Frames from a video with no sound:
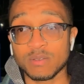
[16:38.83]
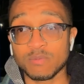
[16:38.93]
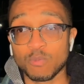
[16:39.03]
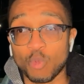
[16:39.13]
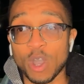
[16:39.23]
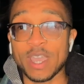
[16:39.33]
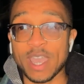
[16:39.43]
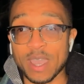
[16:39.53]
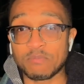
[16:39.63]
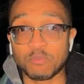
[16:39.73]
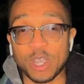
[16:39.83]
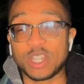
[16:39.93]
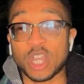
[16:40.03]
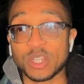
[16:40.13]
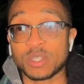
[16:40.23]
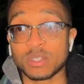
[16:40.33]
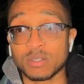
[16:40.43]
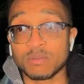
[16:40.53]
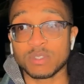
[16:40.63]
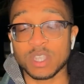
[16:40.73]
what it does
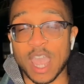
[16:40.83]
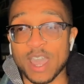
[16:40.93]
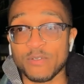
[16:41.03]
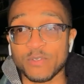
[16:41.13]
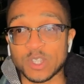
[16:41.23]
to have